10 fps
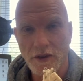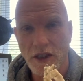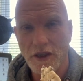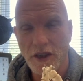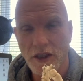
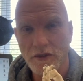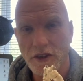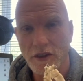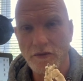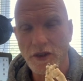
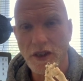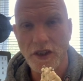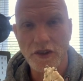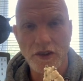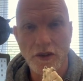it really
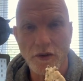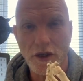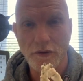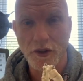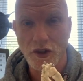is
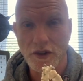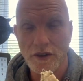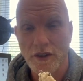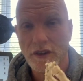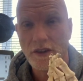quite efficient
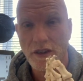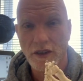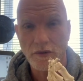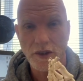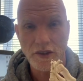
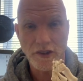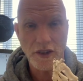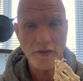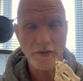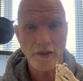and quite
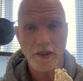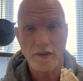safe.